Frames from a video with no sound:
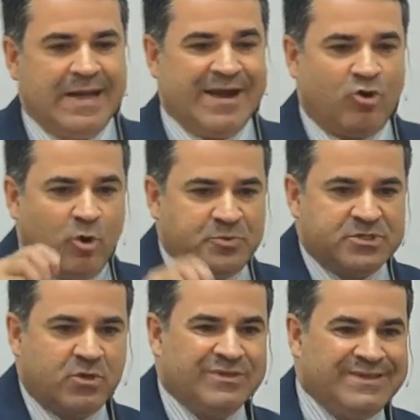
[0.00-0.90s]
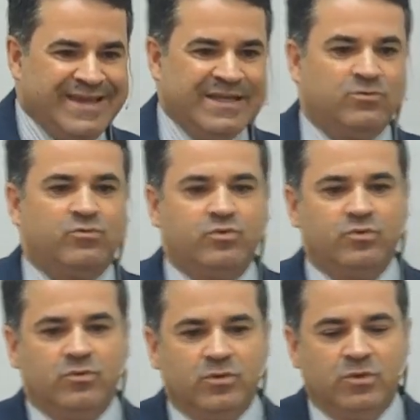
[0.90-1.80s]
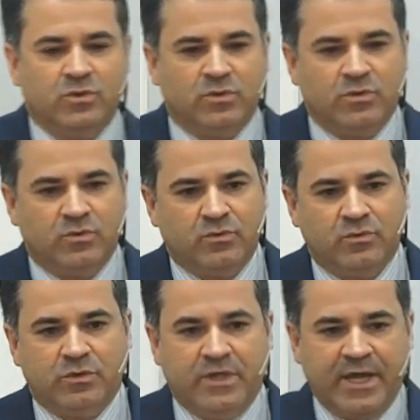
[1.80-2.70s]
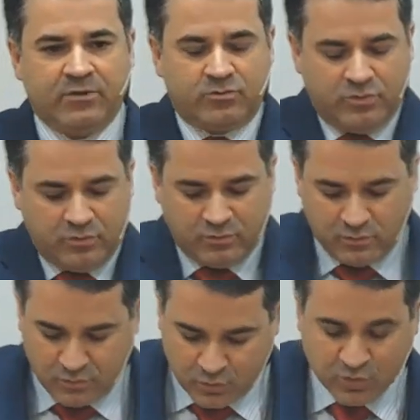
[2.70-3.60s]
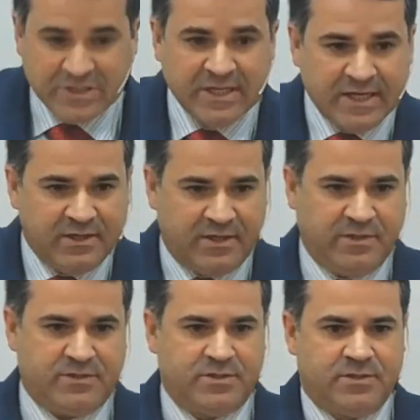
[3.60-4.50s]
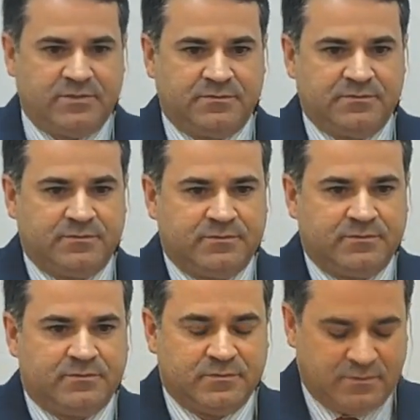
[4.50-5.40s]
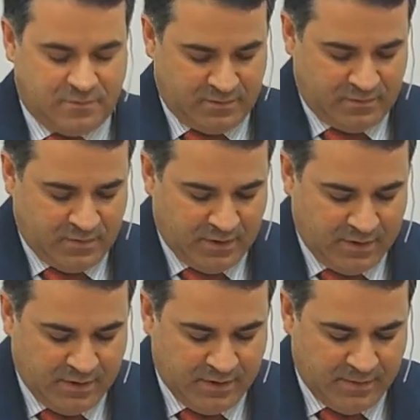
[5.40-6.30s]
You know, one thing that happened a lot as well, the corruption within inside of the leaders.